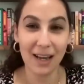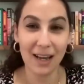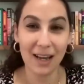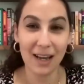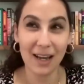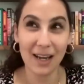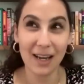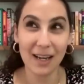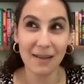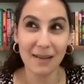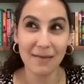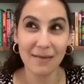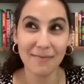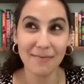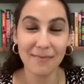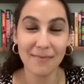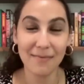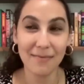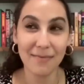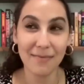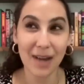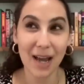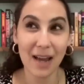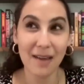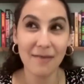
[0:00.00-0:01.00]
I'm...
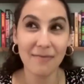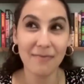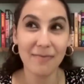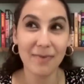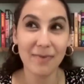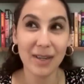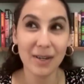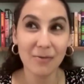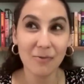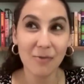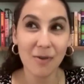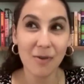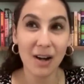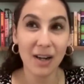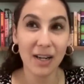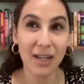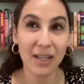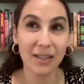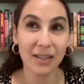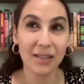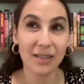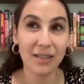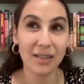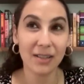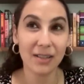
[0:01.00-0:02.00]
I've been wanting
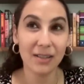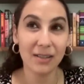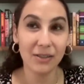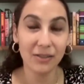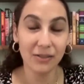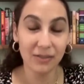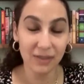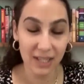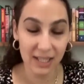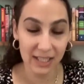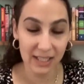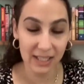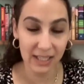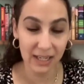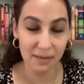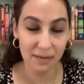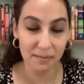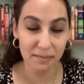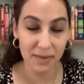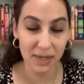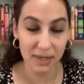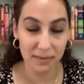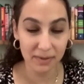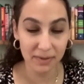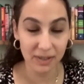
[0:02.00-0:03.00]
to do this and I've
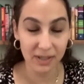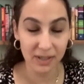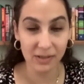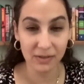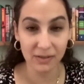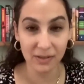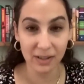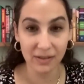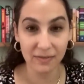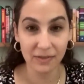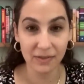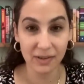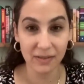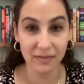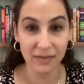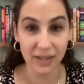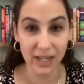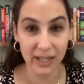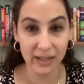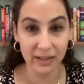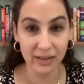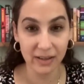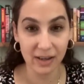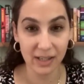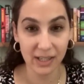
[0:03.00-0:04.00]
been pursuing it for a
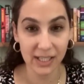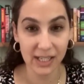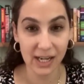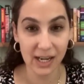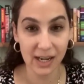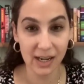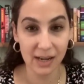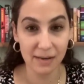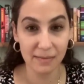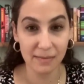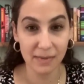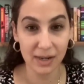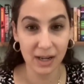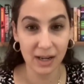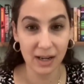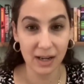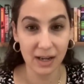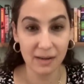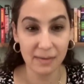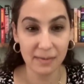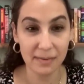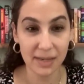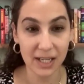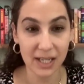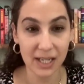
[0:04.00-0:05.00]
very long time,
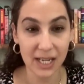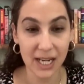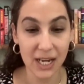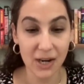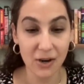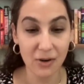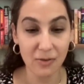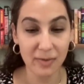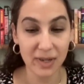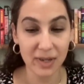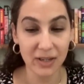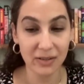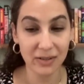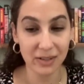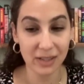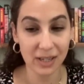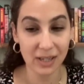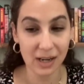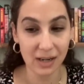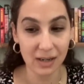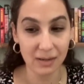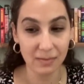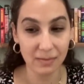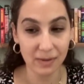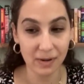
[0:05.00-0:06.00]
um, a Naomi
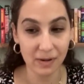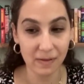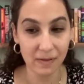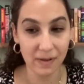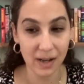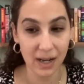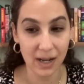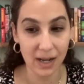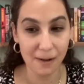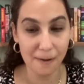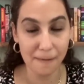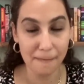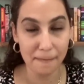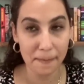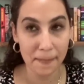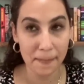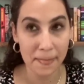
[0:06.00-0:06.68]
Osaka profile.